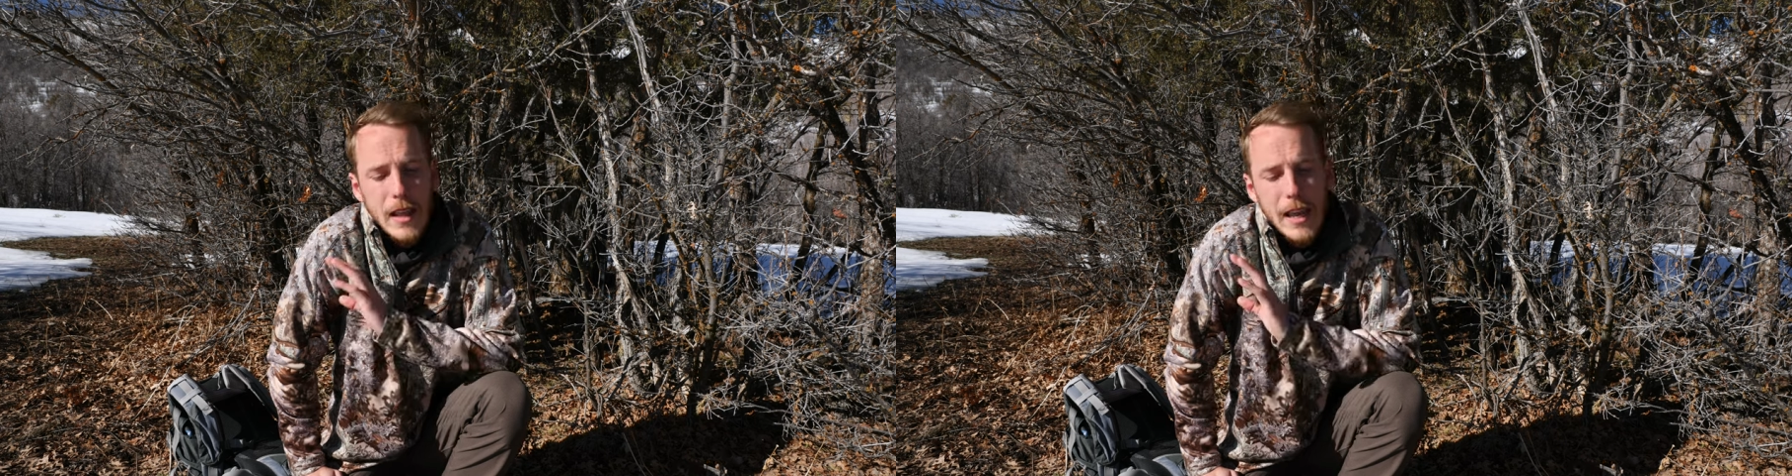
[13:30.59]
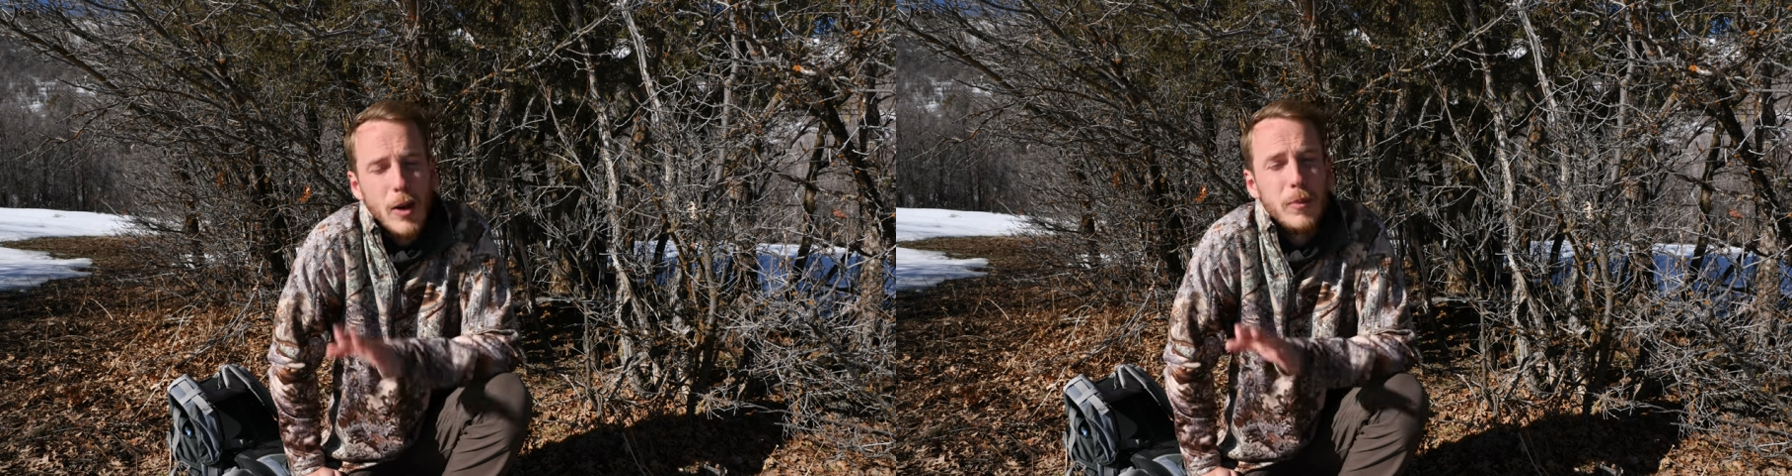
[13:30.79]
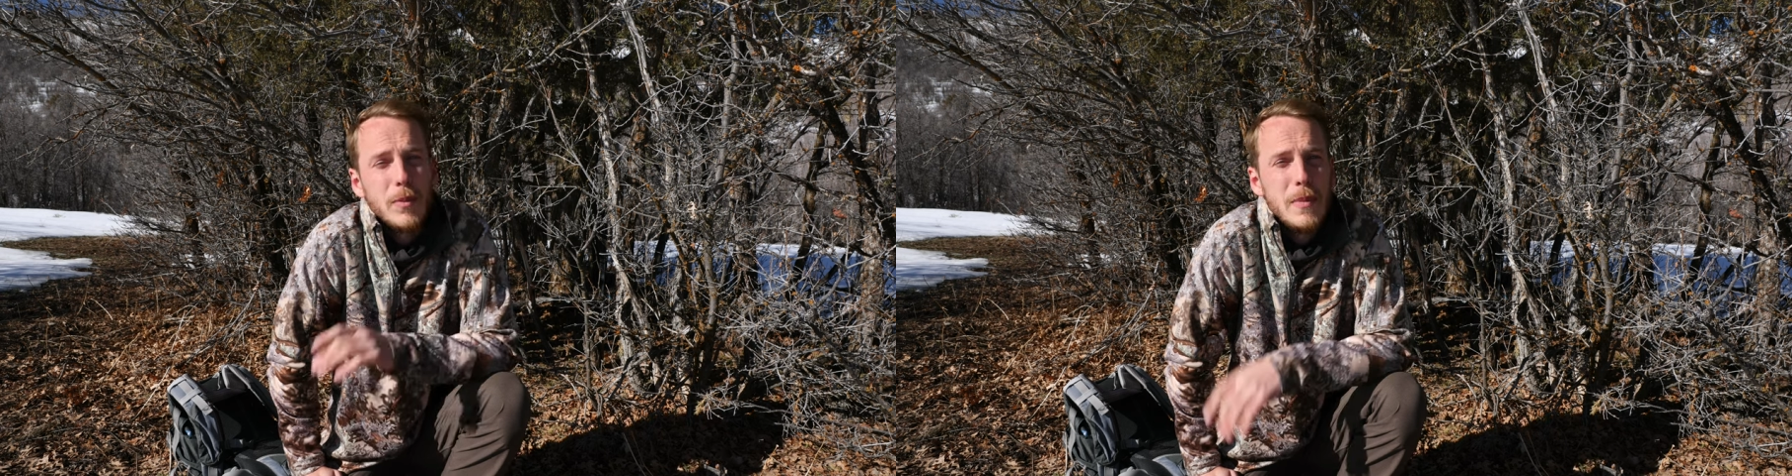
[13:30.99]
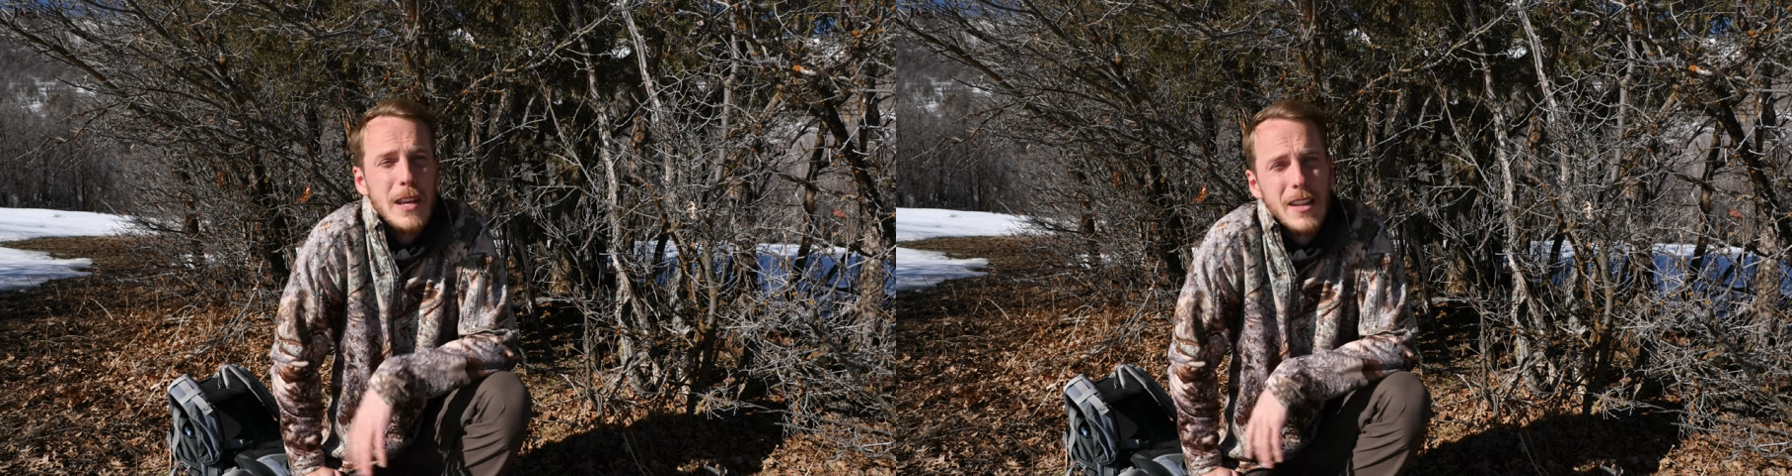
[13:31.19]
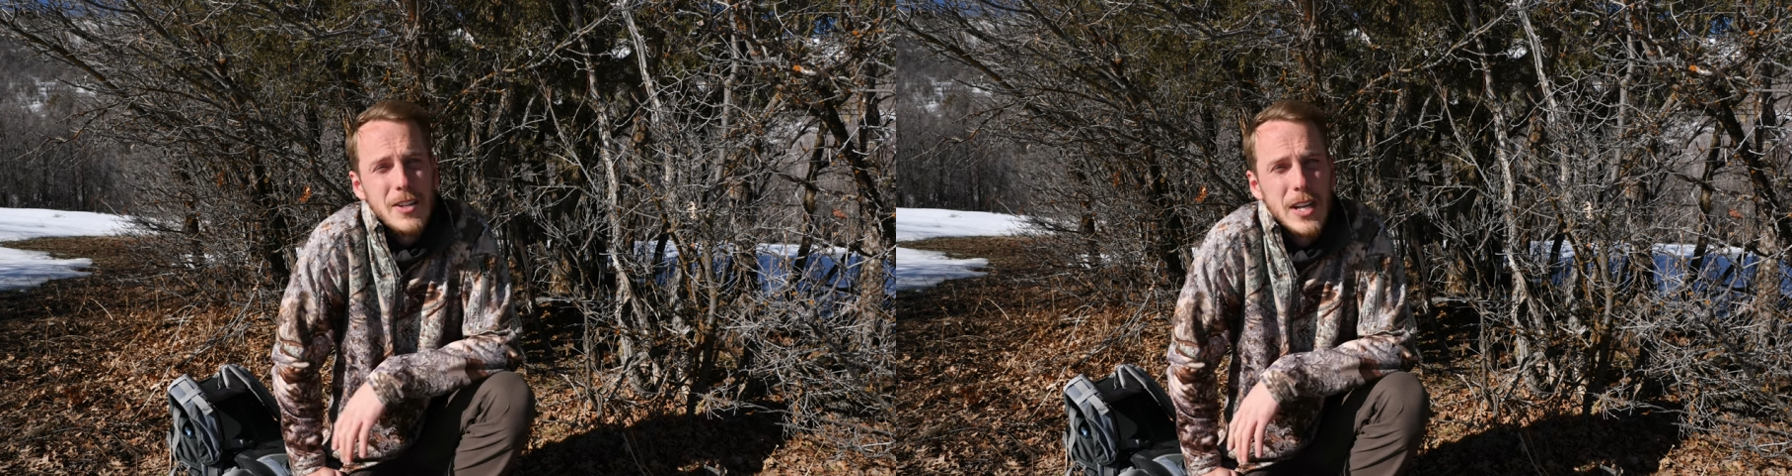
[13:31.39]
That helps
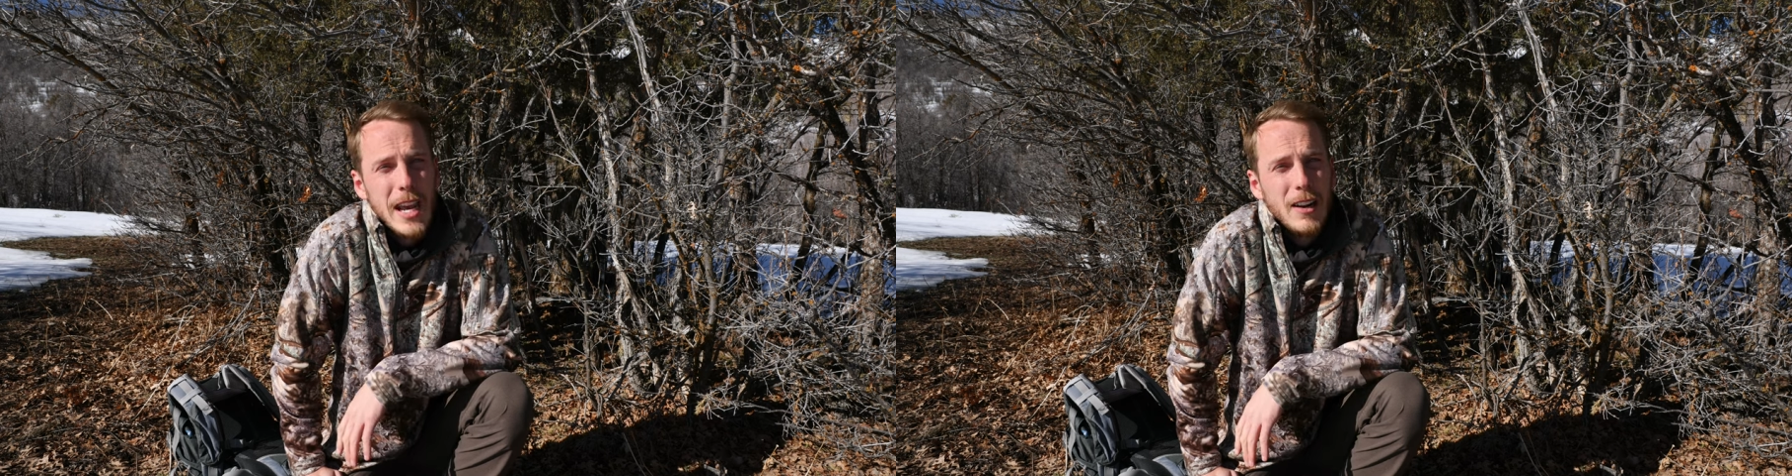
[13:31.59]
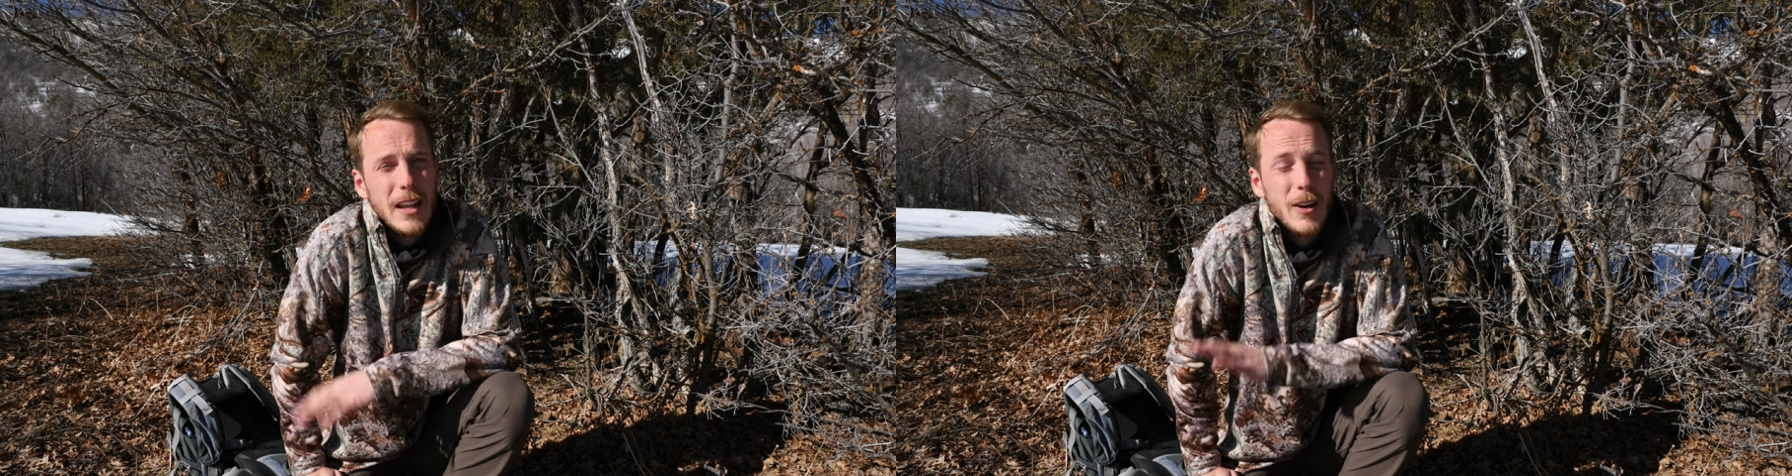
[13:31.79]
me and the channel